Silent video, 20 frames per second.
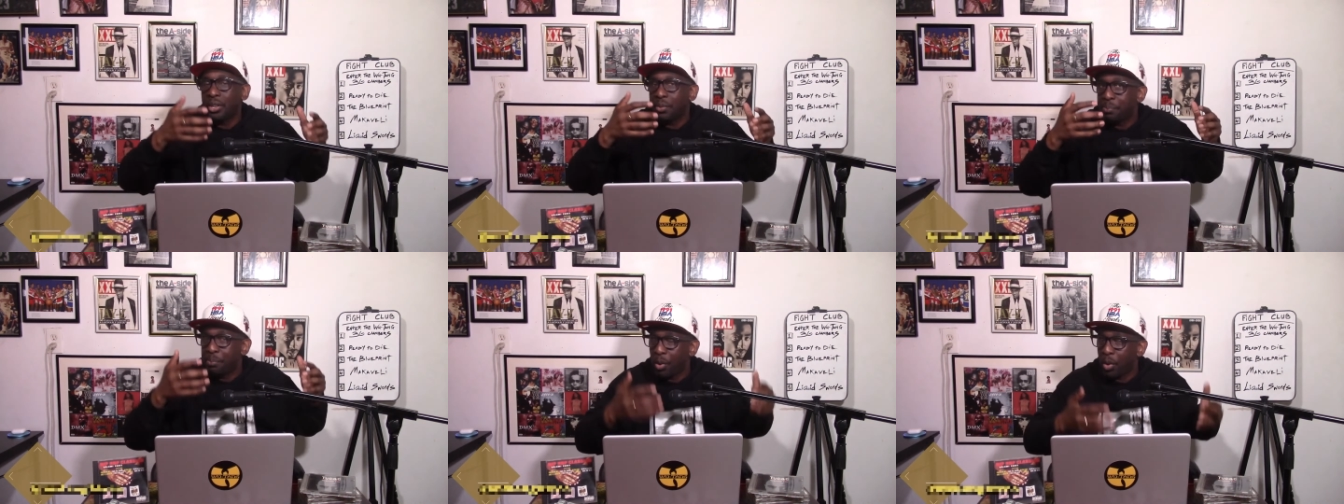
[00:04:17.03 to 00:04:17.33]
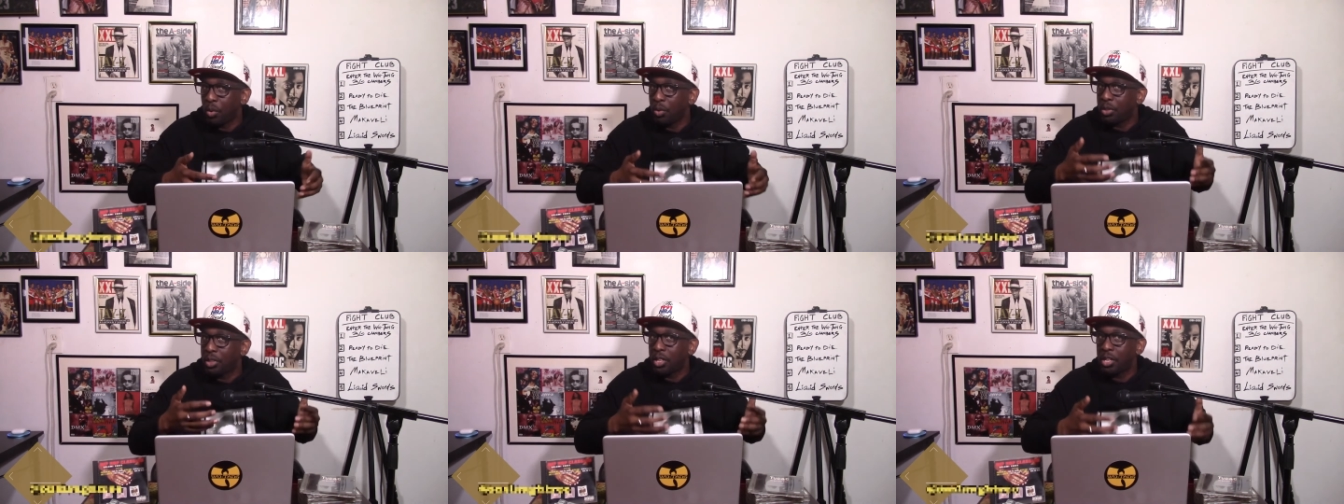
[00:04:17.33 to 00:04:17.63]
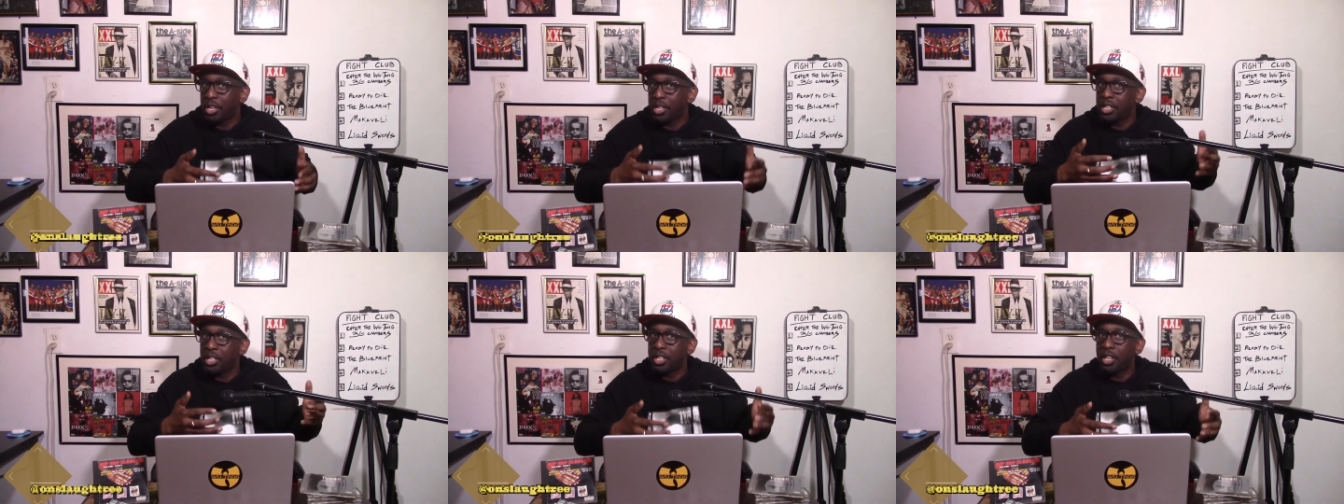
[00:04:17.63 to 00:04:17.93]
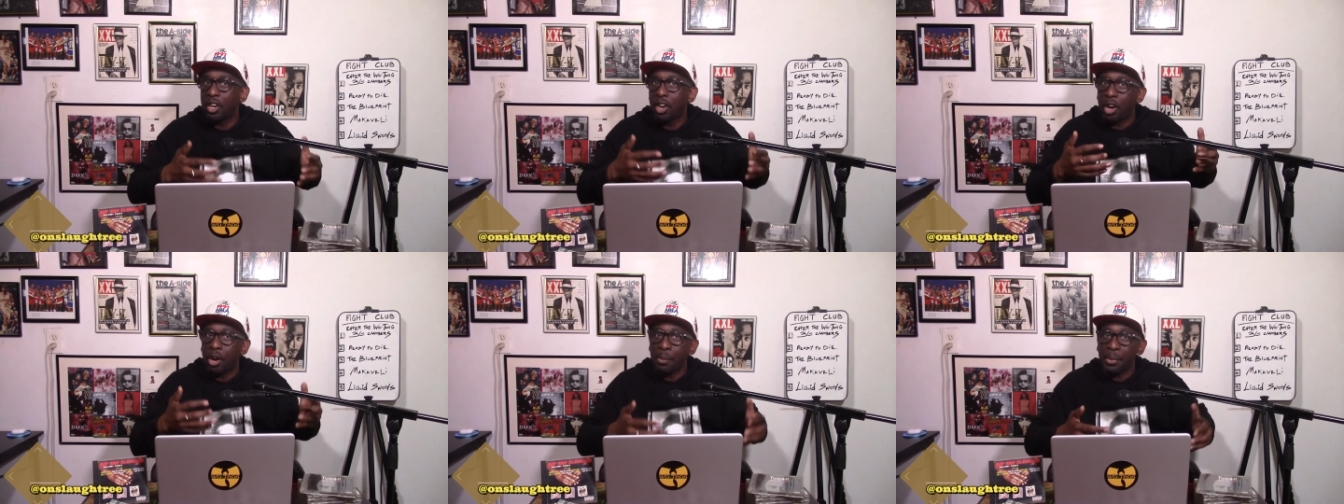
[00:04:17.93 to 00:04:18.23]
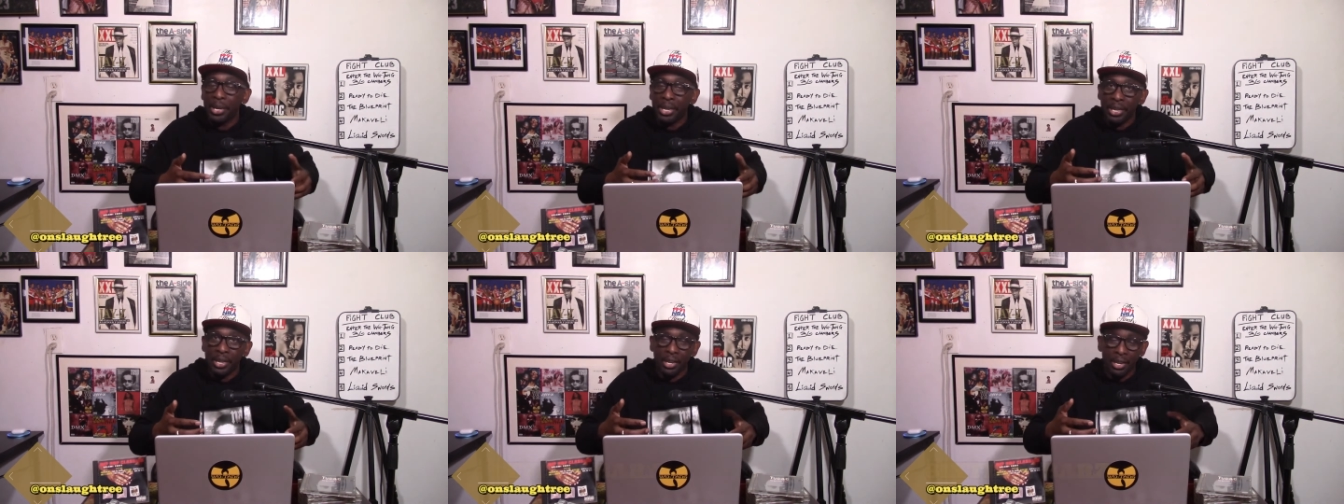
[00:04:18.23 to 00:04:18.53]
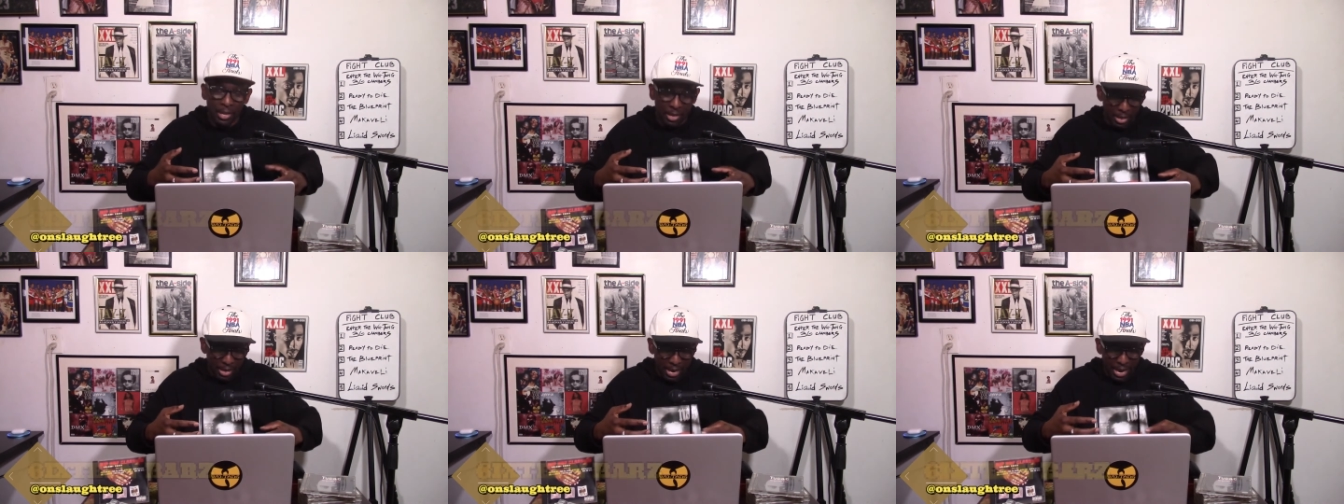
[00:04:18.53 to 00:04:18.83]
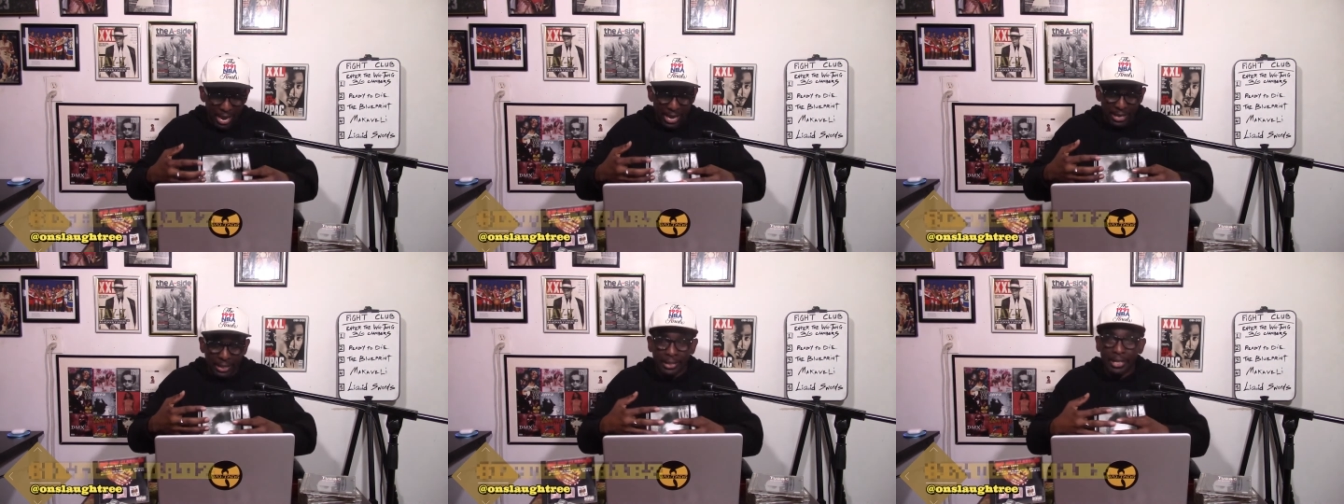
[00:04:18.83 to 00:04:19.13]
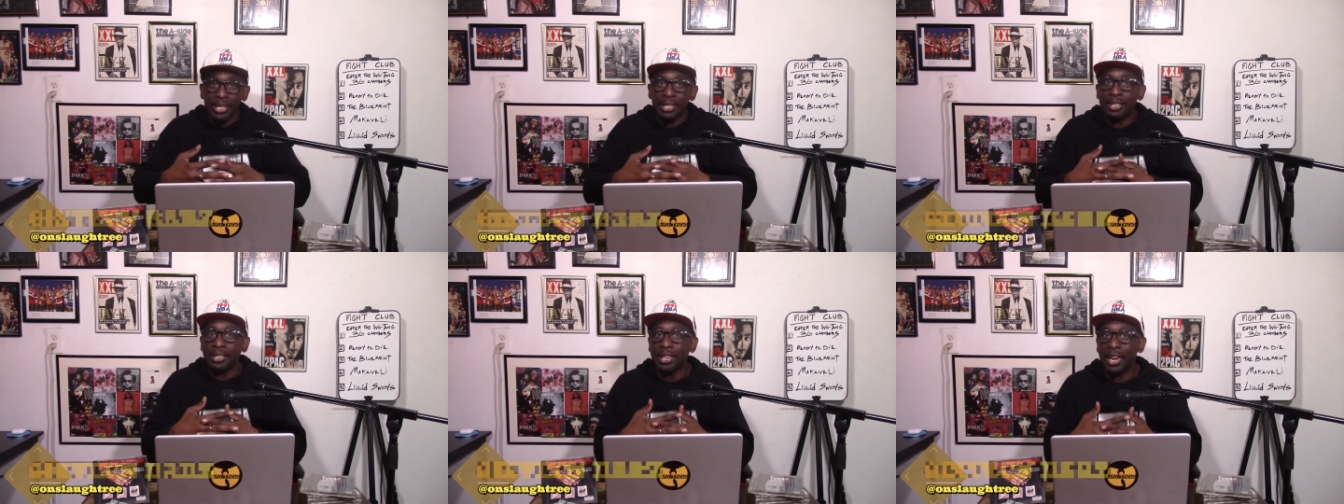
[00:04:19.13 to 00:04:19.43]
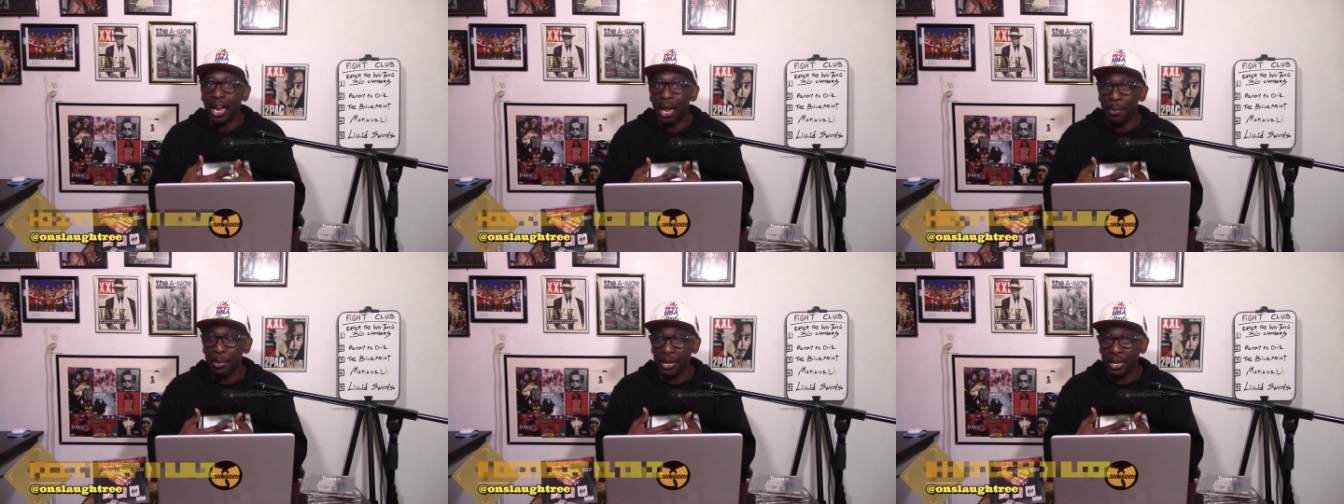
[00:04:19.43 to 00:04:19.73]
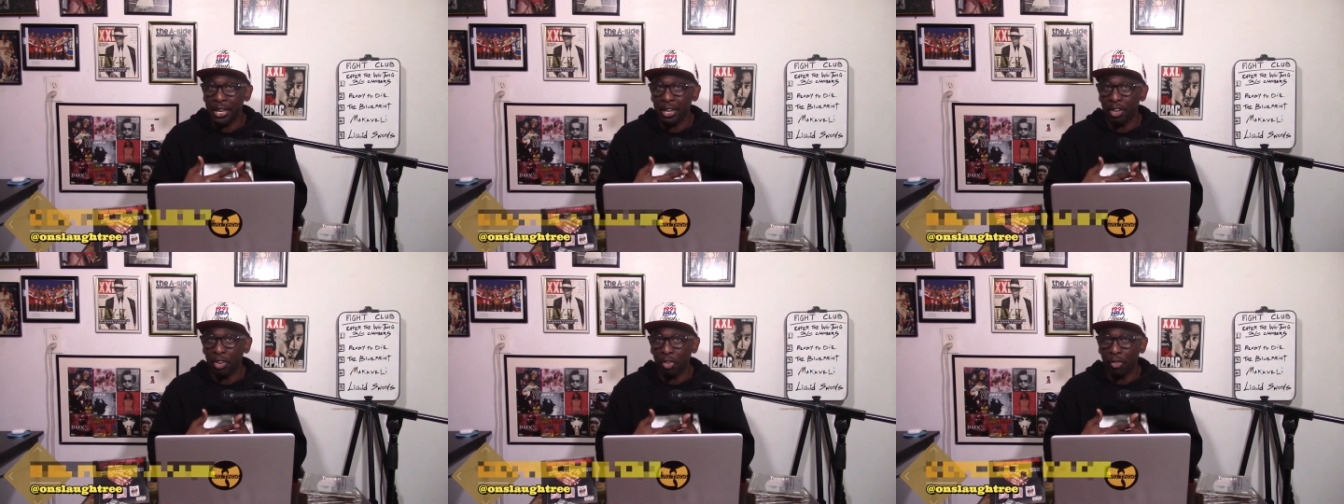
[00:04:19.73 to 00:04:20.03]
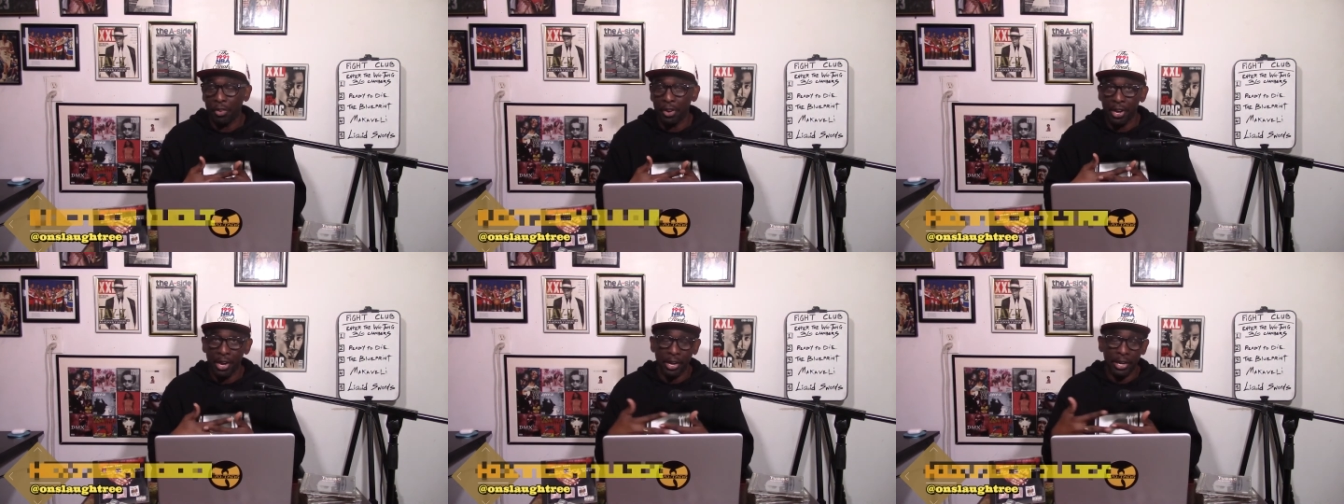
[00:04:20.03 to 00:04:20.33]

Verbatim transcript: of Bone Thugs and Harmony at this time in their career,